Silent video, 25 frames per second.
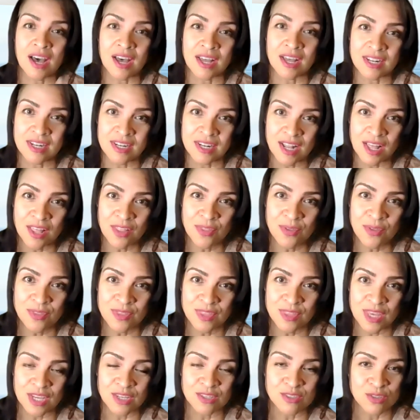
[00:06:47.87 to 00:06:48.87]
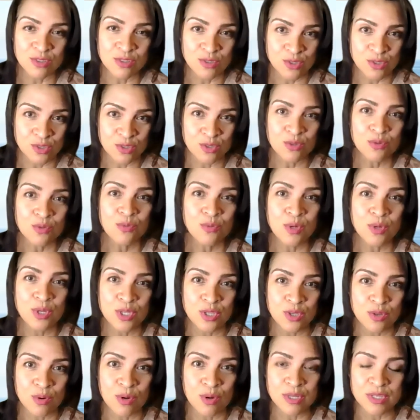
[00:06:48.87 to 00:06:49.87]
Another thing to do
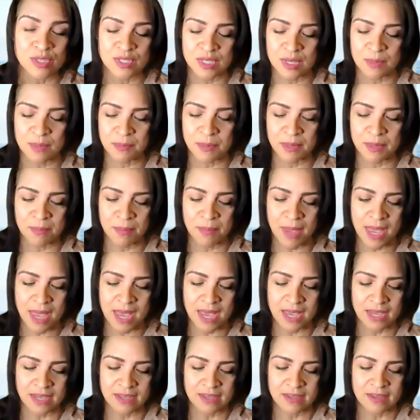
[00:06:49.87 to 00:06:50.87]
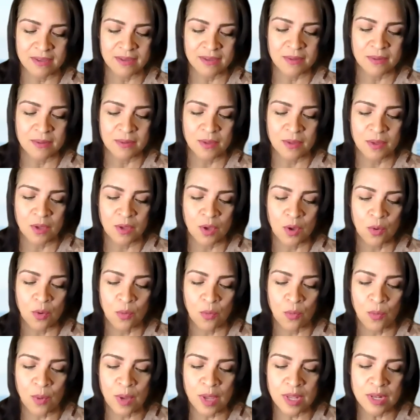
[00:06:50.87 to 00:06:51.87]
when you are stepping back,
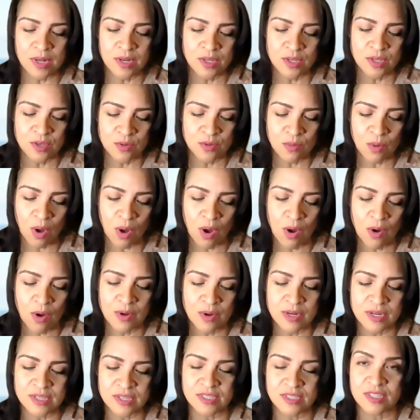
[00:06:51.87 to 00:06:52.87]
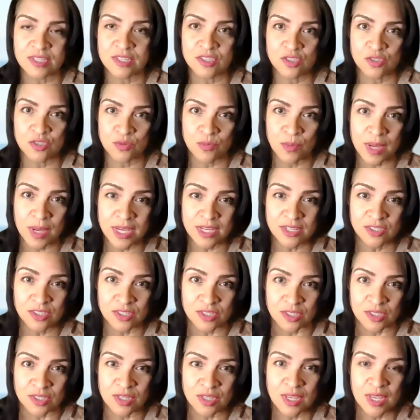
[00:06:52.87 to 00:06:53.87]
when you are in a
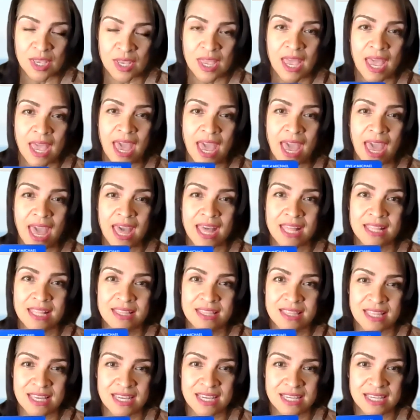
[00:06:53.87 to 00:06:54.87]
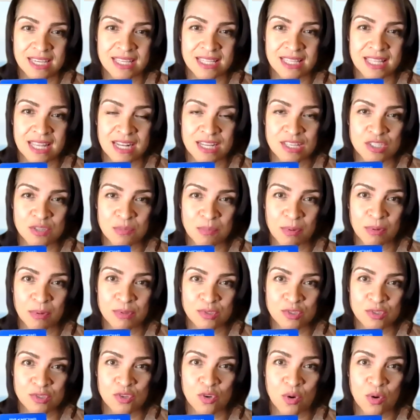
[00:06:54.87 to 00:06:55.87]
situation and thinking that it's
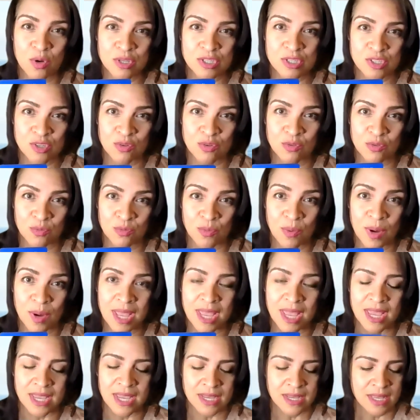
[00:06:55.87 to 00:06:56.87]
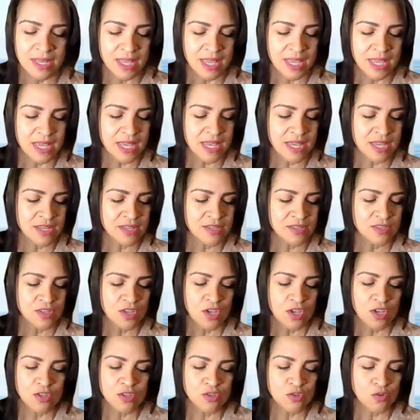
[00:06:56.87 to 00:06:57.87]
supposed to go a certain way, is
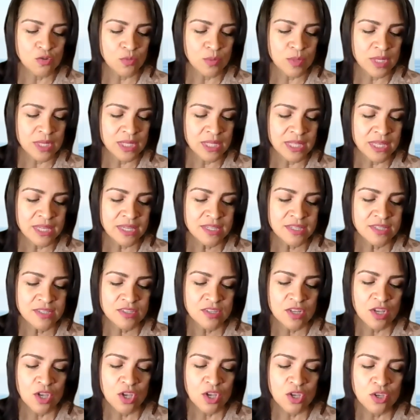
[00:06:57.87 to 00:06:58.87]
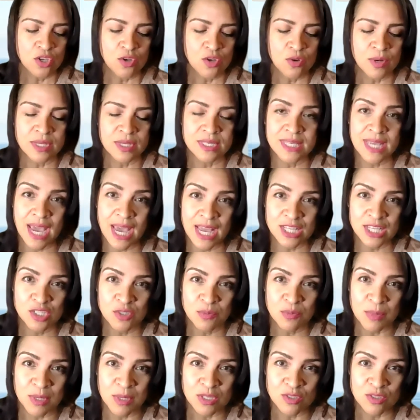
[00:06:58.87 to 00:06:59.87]
to release your
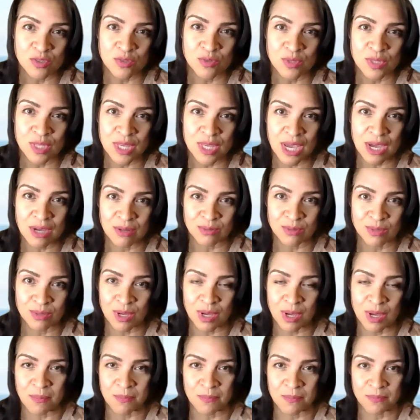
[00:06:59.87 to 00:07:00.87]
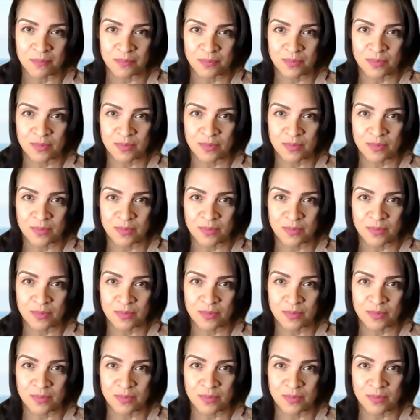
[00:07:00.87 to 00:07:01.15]
attachment to the outcome.